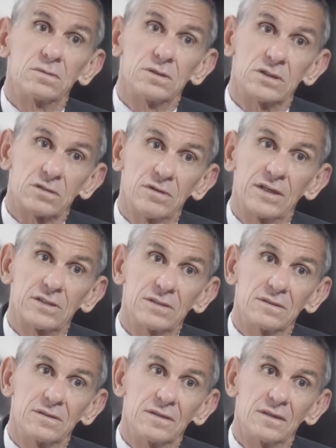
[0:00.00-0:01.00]

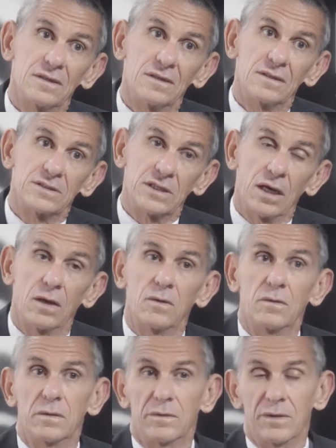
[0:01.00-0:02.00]
discretion.
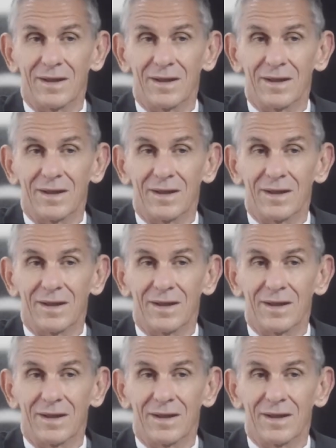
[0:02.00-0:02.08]
So,